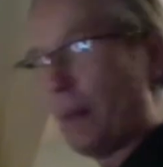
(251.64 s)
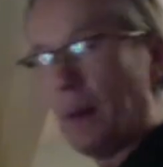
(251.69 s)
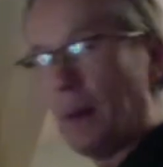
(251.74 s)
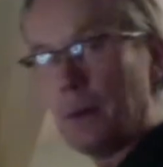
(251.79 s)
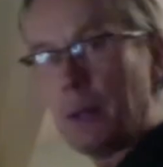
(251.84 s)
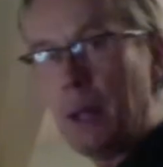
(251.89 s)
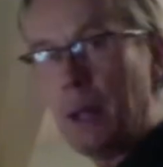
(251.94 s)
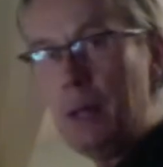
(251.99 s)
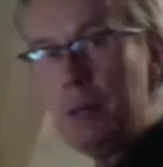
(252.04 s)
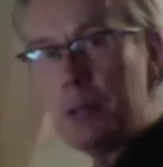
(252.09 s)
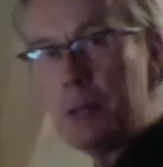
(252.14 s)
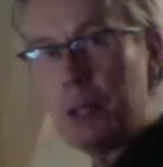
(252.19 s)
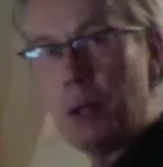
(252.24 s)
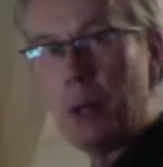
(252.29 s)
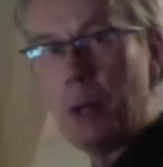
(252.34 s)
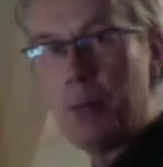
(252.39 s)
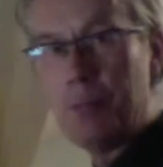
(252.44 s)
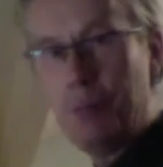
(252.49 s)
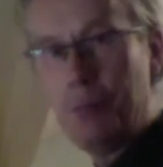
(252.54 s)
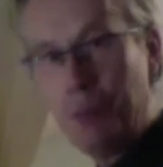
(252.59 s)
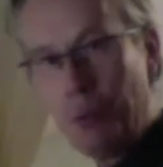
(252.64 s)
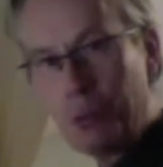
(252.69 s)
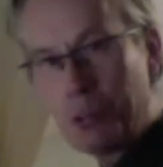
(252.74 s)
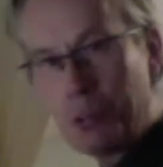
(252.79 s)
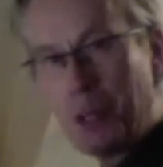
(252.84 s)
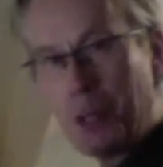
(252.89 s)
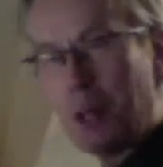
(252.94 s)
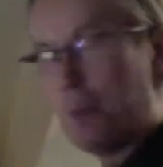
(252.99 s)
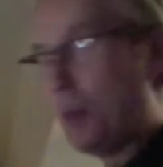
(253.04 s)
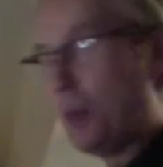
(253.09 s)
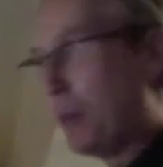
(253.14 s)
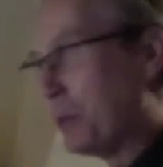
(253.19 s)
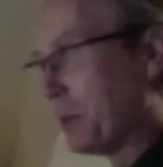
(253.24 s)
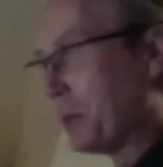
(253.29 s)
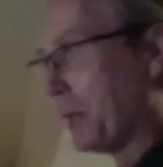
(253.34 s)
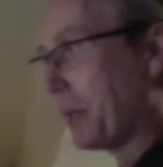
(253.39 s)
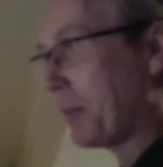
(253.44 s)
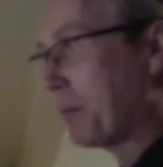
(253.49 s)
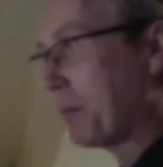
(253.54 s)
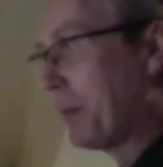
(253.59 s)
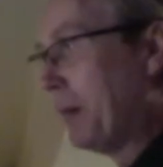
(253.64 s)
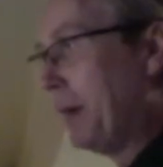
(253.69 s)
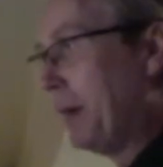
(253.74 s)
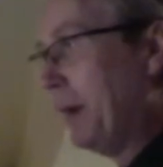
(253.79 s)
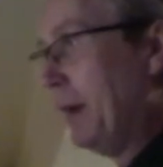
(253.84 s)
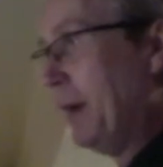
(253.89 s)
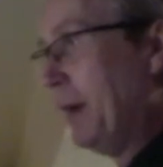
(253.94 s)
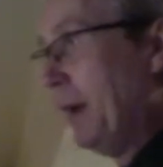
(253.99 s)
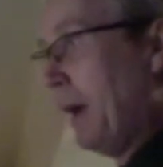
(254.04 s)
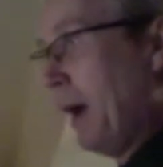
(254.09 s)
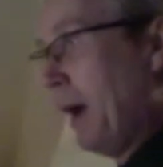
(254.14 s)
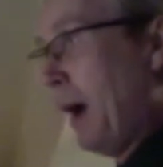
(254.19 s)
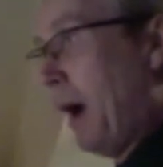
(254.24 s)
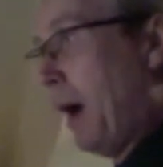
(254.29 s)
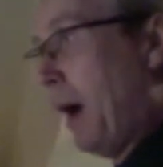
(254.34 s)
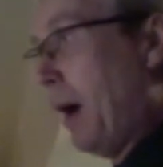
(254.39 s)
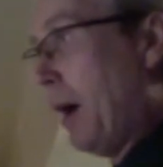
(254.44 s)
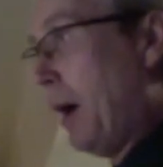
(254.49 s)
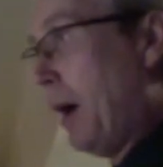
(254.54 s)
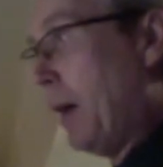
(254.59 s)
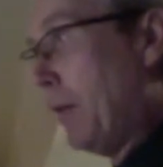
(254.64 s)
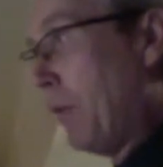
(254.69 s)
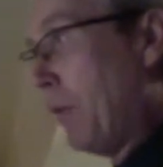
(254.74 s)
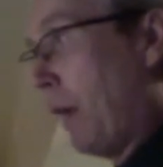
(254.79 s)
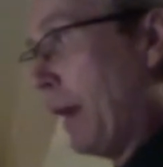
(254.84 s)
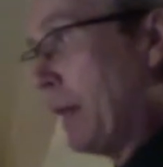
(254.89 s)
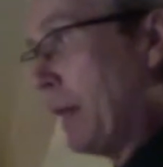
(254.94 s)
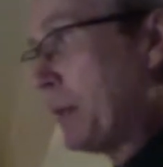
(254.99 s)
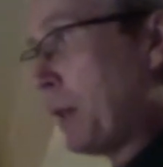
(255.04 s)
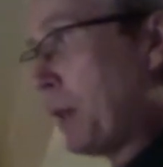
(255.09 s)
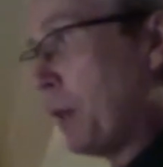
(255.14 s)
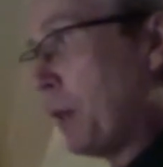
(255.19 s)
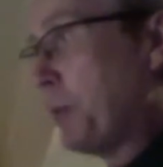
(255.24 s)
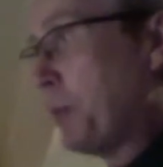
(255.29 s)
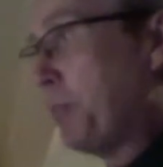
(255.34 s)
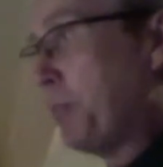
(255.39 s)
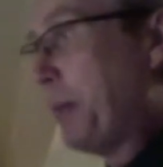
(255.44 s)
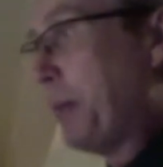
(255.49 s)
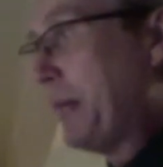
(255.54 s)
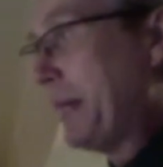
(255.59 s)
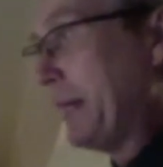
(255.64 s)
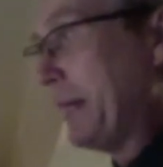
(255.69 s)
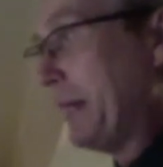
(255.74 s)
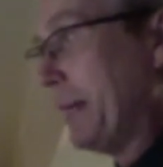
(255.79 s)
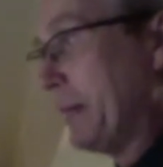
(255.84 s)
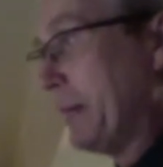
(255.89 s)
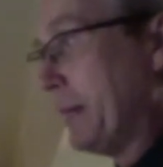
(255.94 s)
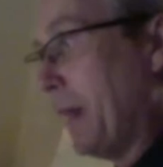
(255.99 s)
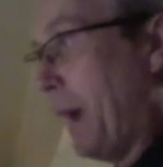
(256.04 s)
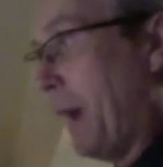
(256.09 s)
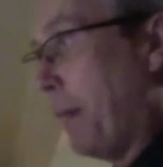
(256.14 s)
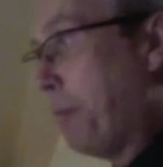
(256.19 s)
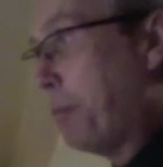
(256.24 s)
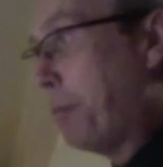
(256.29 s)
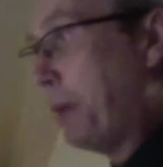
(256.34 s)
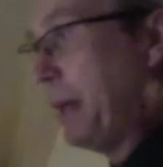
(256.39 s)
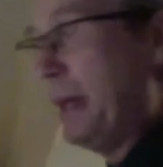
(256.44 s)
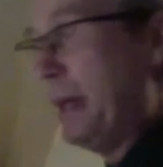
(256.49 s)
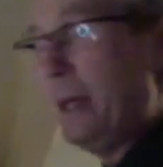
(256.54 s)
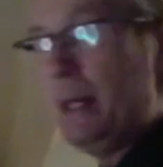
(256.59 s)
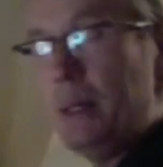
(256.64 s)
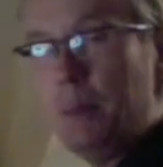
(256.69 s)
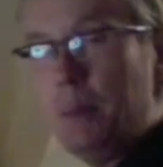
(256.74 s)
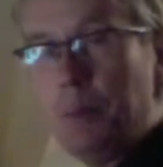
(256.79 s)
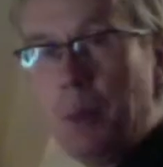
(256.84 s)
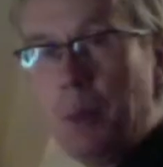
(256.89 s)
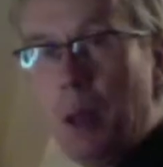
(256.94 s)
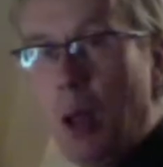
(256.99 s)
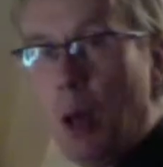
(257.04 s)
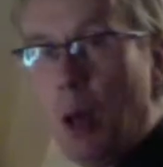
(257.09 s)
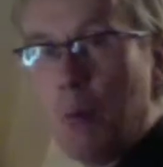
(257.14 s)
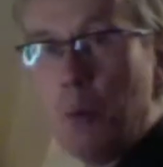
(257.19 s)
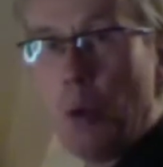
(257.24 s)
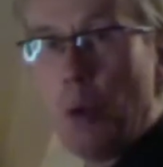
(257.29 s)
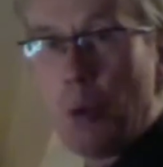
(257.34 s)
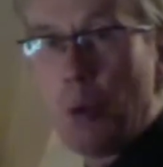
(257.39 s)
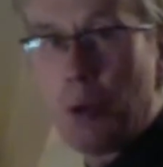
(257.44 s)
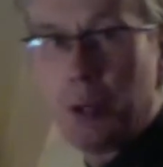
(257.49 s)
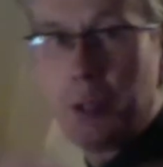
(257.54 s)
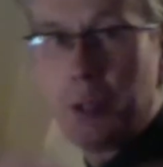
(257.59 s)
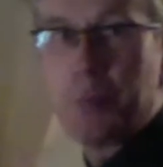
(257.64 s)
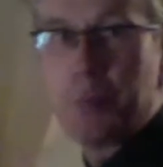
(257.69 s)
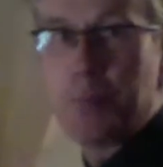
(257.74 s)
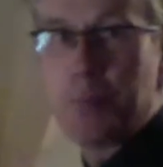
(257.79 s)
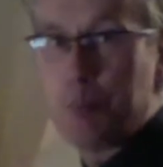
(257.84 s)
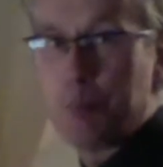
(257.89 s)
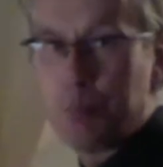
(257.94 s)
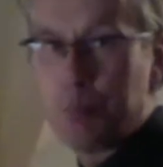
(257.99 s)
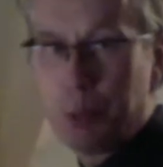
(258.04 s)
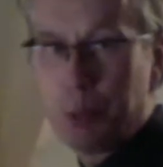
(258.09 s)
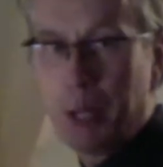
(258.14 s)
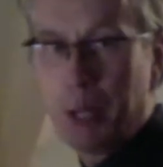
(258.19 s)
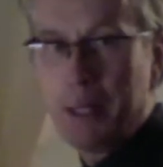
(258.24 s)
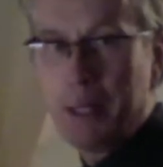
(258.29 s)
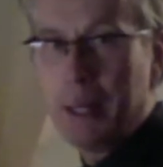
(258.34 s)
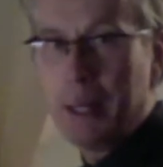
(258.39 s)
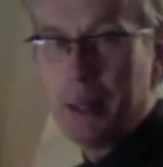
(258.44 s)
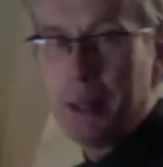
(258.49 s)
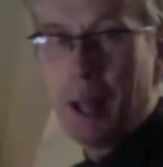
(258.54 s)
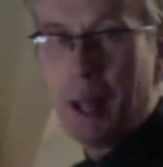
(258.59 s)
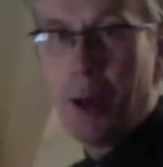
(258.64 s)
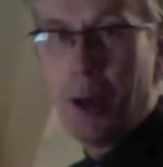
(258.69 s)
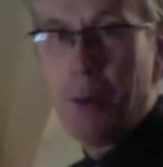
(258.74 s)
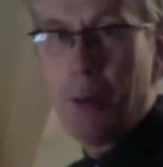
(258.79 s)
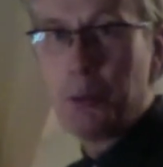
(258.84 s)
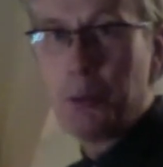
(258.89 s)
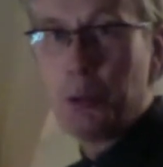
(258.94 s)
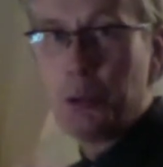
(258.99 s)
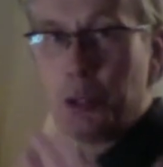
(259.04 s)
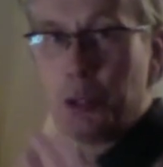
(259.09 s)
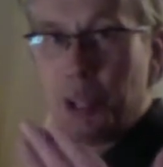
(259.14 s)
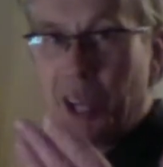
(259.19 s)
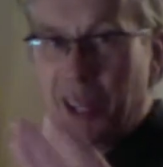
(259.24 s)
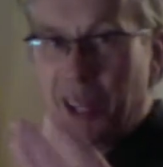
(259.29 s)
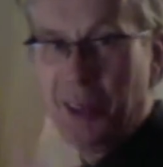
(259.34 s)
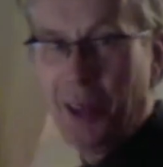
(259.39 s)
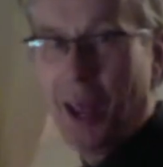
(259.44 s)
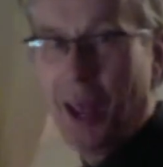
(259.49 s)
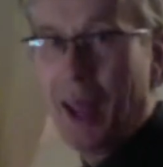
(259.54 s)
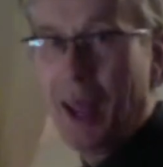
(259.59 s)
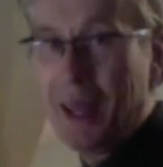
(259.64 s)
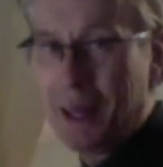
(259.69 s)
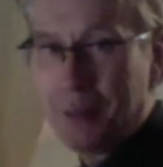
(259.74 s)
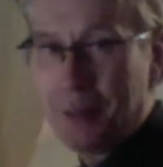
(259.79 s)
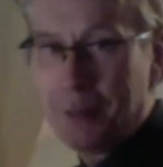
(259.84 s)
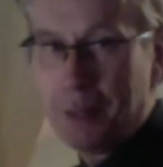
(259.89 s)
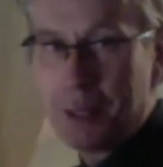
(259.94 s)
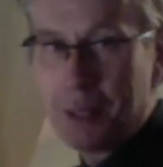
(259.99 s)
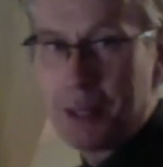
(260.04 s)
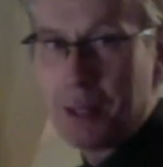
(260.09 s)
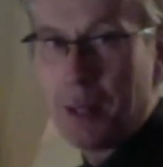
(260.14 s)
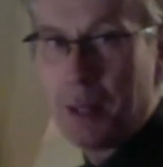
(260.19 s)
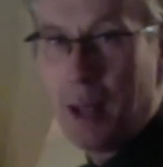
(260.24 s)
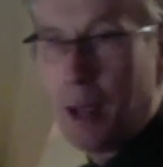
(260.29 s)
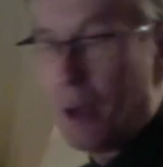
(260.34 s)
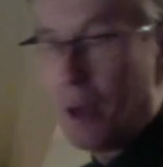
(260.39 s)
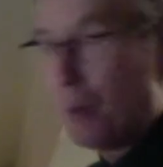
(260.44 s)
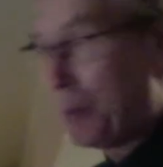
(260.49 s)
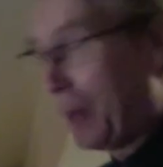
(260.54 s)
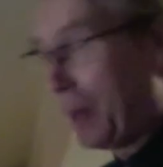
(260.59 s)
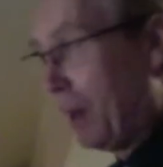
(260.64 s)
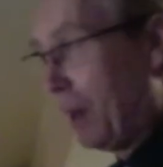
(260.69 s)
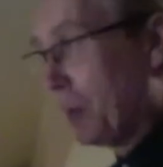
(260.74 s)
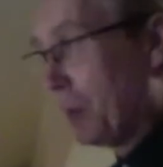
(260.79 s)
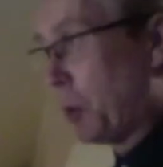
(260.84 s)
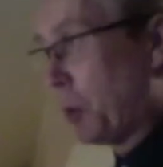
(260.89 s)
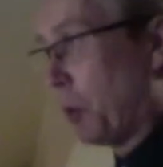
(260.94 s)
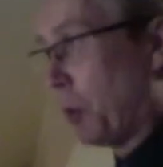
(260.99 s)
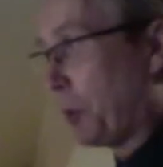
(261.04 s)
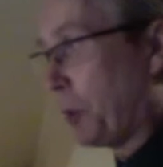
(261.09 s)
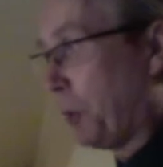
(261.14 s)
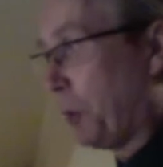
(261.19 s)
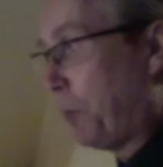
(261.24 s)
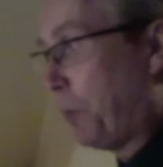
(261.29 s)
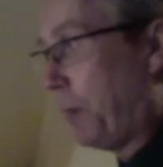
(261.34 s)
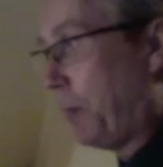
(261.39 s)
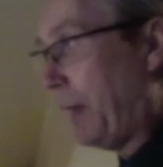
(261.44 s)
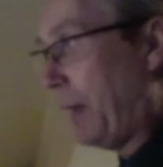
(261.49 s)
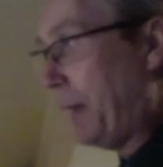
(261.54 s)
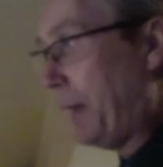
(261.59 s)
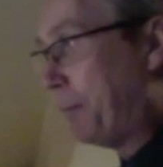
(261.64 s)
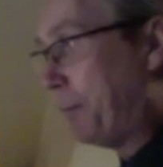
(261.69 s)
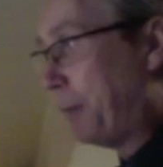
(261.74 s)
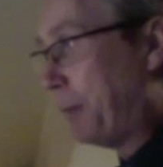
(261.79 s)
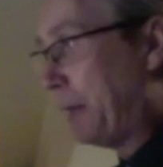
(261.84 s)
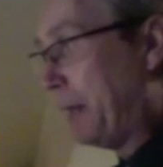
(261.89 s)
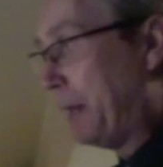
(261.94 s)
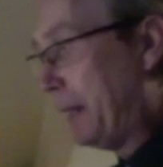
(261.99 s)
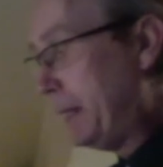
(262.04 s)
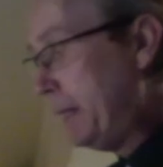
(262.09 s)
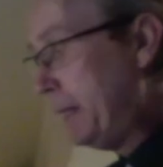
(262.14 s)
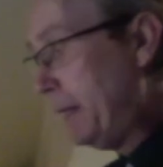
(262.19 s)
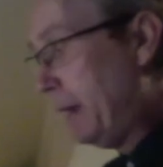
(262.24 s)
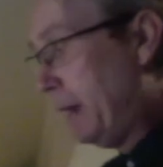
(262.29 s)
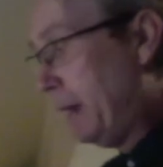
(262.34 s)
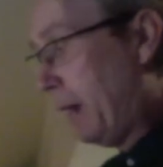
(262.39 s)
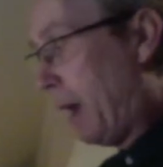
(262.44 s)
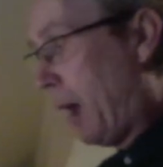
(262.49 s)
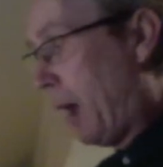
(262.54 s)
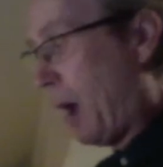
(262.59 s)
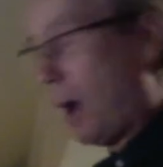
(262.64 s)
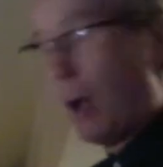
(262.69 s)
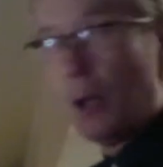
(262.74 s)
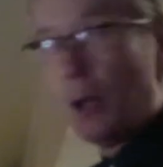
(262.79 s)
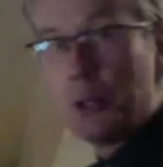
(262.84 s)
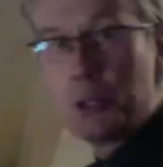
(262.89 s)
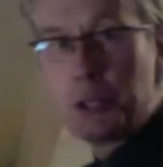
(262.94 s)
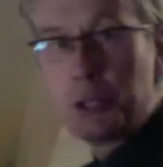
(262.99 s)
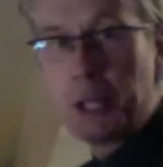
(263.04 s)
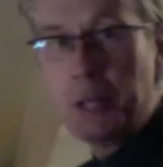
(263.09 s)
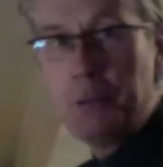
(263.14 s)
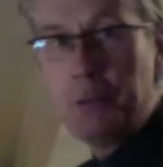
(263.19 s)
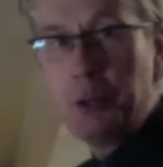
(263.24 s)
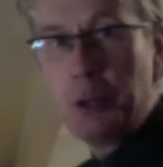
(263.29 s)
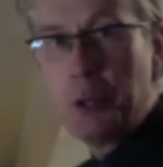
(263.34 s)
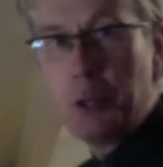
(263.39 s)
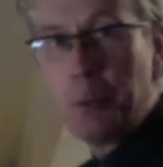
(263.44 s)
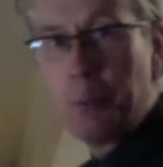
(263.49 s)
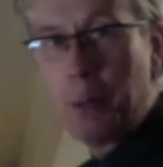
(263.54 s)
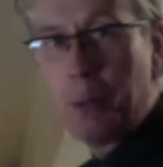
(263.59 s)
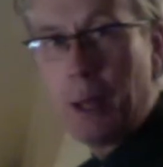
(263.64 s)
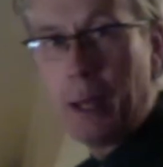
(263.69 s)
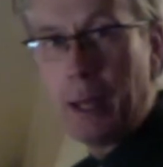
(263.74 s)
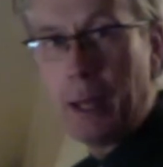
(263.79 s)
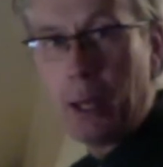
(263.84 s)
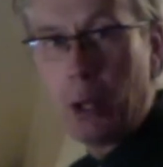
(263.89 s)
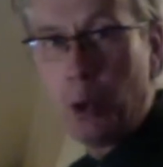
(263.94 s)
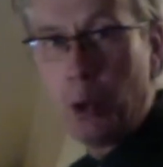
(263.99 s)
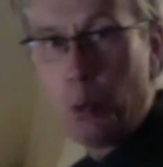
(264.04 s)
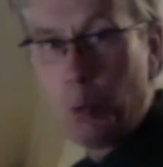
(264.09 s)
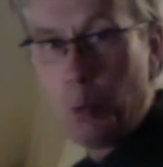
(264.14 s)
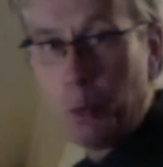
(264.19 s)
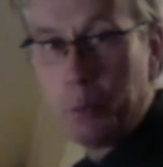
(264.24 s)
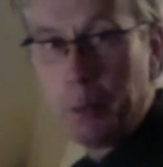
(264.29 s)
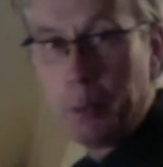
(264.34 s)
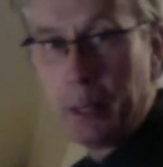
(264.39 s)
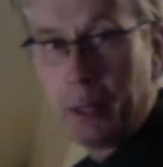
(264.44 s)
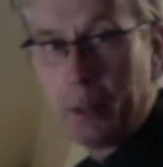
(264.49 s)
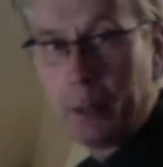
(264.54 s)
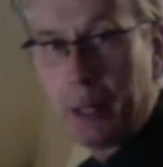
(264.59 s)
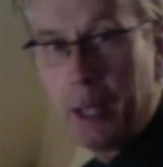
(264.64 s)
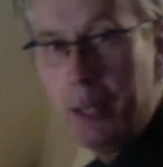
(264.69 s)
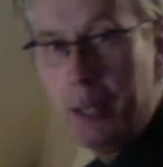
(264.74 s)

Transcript: Okay, so it feels like music. Right, let's go to B. Now B, I'm not going to break it down. You get the hang of this now. So I'm going to play B and see if you can play it along with me, okay?